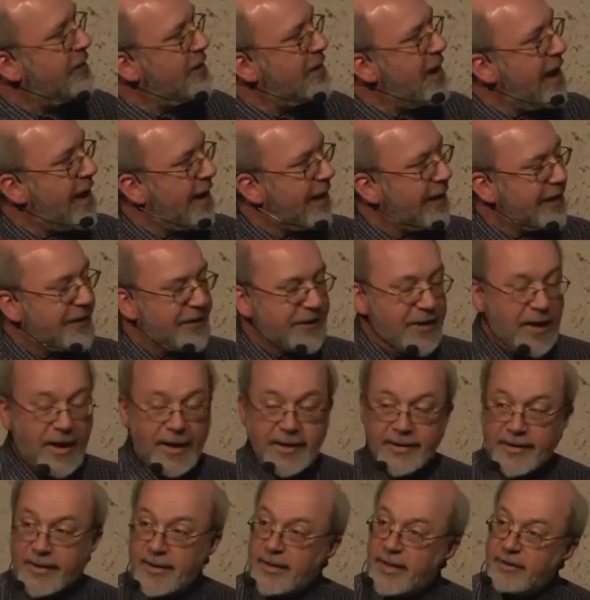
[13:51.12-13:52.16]
next,
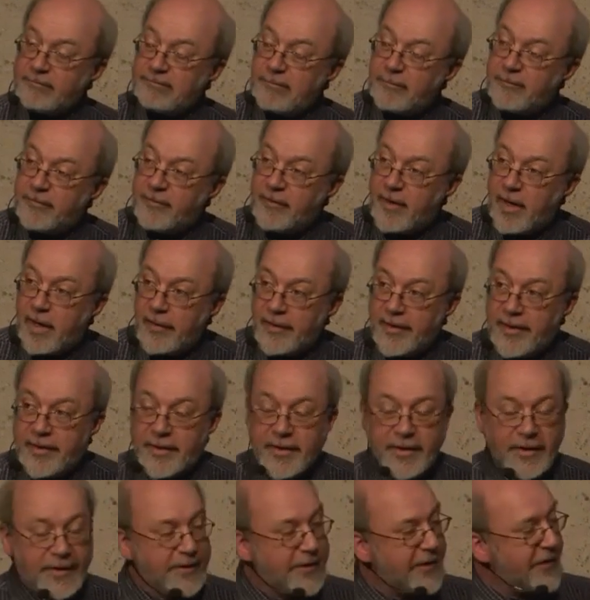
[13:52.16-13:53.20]
ideally from father
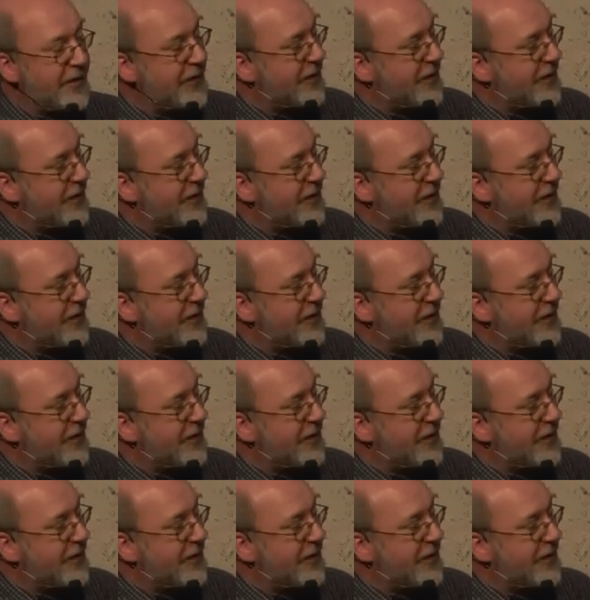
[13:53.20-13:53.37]
to